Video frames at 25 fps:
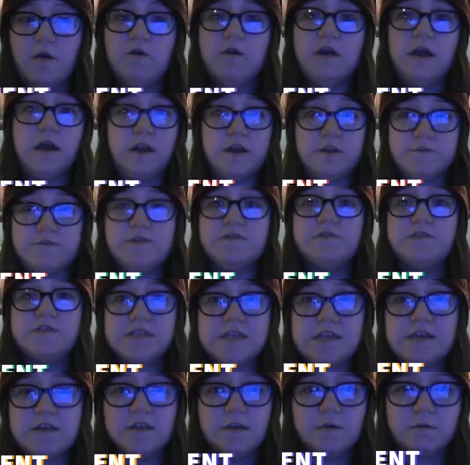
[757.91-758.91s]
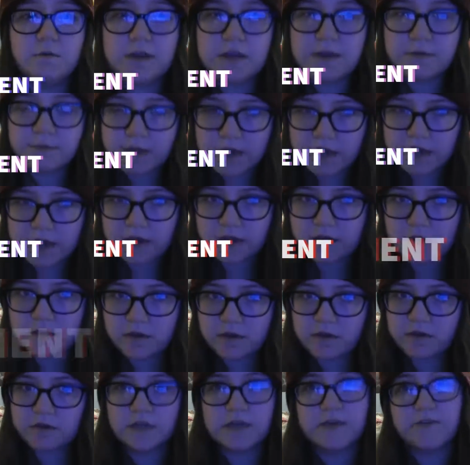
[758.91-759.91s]
And if you've seen the remake,
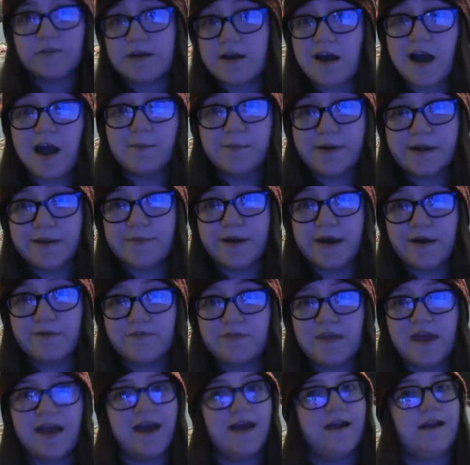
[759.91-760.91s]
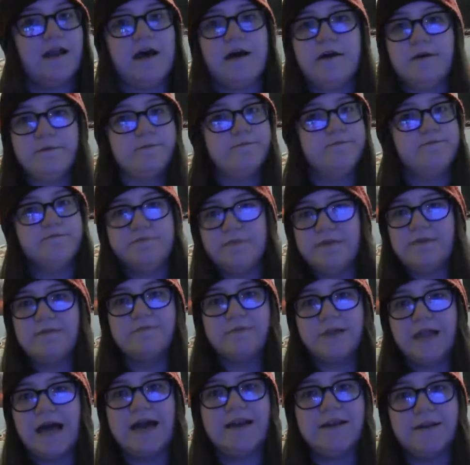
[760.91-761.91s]
leave a comment about that. I'm
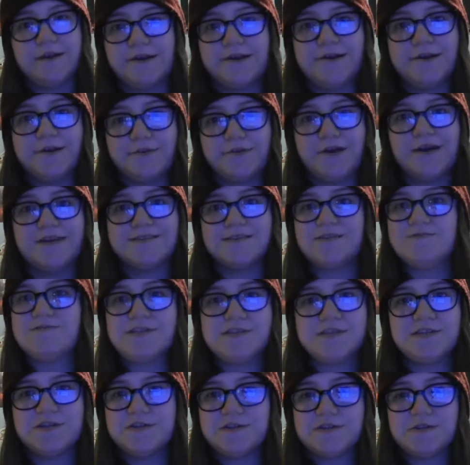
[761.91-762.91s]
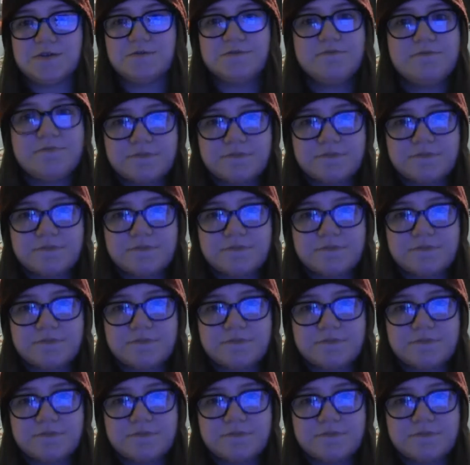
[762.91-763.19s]
glad to hear your thoughts. I've seen it too.